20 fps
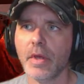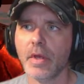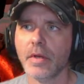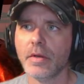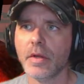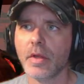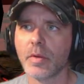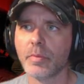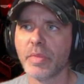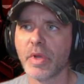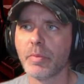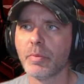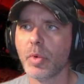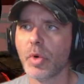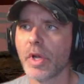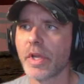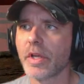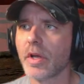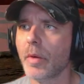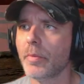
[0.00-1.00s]
Another big
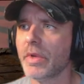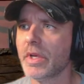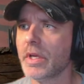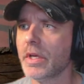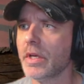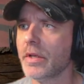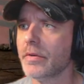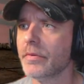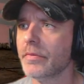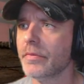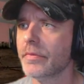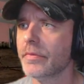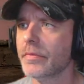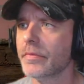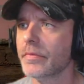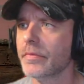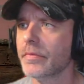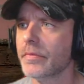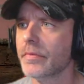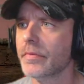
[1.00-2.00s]
boy coming in.
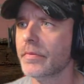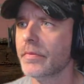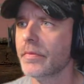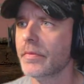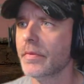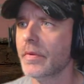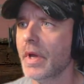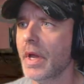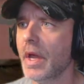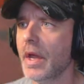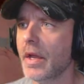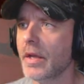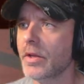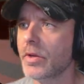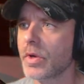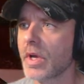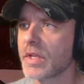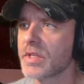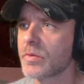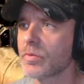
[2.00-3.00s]
Hey, you
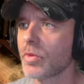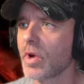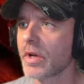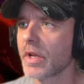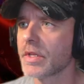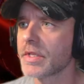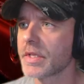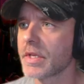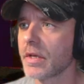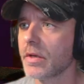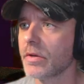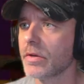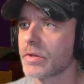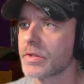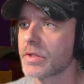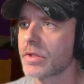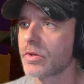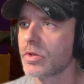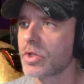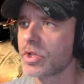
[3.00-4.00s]
got some running skills.
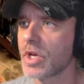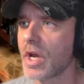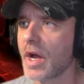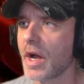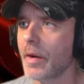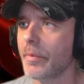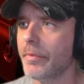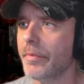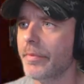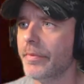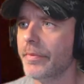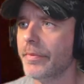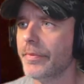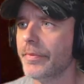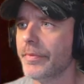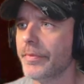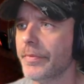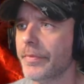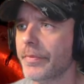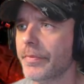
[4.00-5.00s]
Good job.
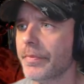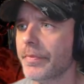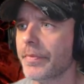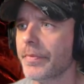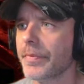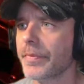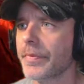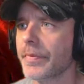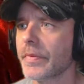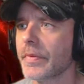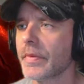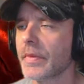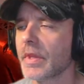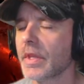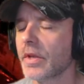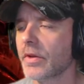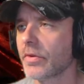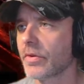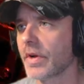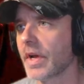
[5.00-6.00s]

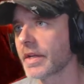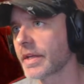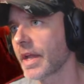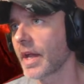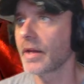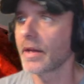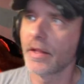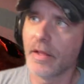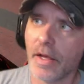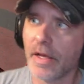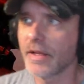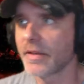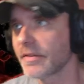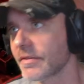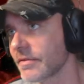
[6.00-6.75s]
You ran kind of like